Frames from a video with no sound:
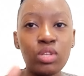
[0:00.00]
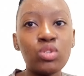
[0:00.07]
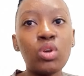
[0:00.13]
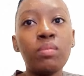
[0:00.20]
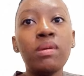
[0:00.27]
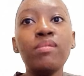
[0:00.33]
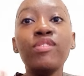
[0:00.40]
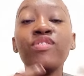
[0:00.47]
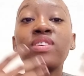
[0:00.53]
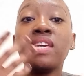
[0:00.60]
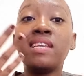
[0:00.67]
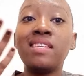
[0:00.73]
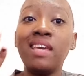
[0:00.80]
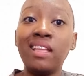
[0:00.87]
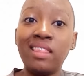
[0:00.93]
so maybe we
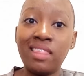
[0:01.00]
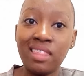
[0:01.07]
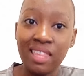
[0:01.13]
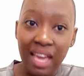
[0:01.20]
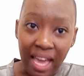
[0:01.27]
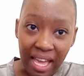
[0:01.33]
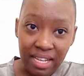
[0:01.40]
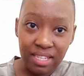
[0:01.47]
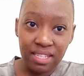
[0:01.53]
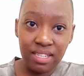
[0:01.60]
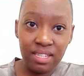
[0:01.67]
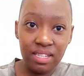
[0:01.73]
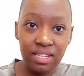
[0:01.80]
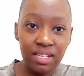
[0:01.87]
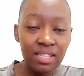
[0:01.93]
can get that
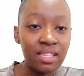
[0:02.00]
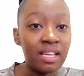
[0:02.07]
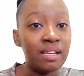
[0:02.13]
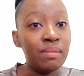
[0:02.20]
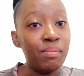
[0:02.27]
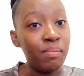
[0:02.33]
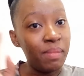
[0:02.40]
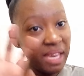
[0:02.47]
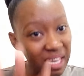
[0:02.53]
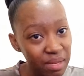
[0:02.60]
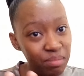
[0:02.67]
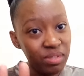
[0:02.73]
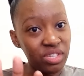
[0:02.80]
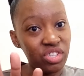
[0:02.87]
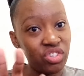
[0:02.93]
then
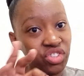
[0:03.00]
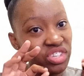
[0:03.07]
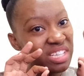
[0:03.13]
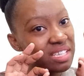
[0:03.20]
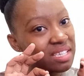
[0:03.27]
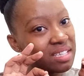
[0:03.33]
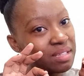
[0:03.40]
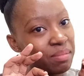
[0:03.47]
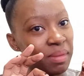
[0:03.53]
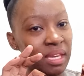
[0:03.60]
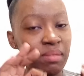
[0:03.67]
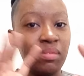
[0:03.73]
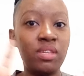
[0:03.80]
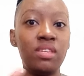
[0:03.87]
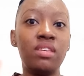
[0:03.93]
maybe just
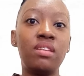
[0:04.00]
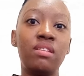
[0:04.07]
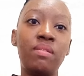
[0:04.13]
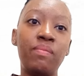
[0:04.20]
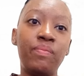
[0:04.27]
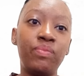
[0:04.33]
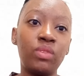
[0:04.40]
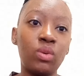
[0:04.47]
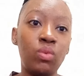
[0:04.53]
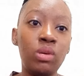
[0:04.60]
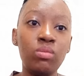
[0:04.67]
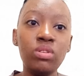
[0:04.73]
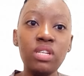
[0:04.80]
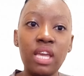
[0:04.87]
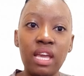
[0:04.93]
maybe we
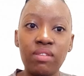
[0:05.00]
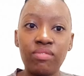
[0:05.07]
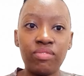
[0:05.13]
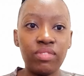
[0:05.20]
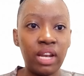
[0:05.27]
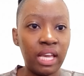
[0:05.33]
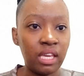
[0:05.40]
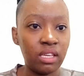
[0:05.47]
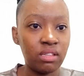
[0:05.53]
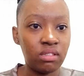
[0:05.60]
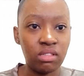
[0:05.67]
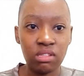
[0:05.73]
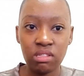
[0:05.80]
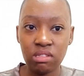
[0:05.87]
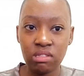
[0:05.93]
won't have like
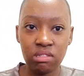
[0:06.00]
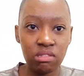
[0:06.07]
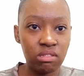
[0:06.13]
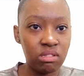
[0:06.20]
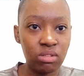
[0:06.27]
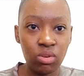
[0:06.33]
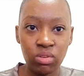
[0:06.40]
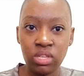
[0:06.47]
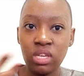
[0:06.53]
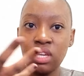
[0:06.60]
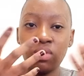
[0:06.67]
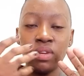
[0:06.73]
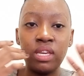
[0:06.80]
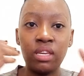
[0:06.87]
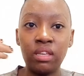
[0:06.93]
this
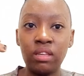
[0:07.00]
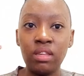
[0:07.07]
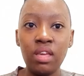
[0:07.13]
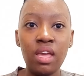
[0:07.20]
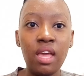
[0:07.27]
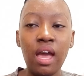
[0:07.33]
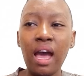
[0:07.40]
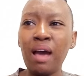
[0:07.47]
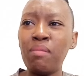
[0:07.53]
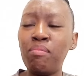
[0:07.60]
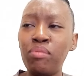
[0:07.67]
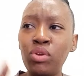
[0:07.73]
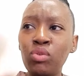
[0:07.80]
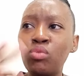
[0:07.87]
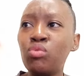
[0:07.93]
occurring
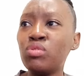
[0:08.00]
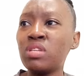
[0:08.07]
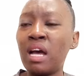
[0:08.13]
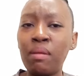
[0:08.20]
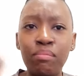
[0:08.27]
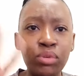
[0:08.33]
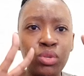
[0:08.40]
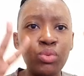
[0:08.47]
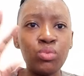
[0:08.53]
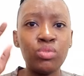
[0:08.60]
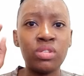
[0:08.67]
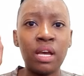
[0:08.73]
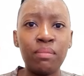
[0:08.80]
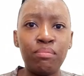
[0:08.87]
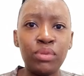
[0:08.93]
abuse
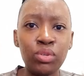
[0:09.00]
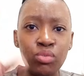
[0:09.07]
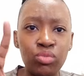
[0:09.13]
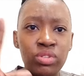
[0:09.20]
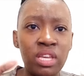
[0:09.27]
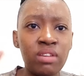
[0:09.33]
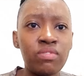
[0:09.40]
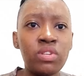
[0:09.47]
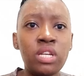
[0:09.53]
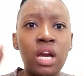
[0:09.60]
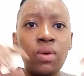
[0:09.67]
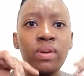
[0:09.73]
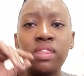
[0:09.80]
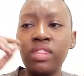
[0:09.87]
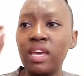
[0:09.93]
abuse abuse every
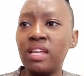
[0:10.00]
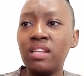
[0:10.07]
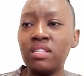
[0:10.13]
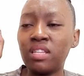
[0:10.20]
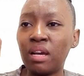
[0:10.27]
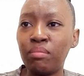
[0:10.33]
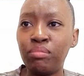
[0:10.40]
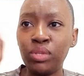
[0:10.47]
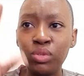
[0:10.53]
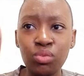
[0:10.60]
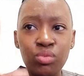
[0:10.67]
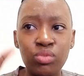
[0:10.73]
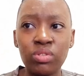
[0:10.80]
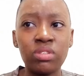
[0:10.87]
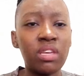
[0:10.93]
now and then it's
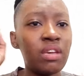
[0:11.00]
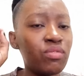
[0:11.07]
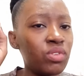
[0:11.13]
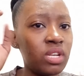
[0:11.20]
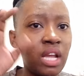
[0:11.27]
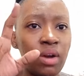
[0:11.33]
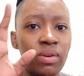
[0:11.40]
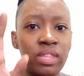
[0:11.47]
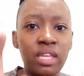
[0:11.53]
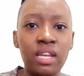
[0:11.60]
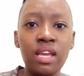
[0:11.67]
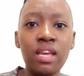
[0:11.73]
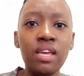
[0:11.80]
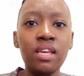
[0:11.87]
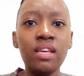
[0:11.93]
abuse every now and then
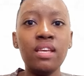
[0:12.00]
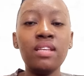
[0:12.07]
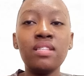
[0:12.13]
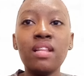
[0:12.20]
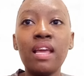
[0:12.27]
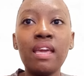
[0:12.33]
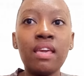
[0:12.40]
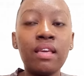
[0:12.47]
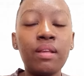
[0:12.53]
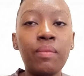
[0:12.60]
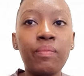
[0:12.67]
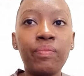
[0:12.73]
it's like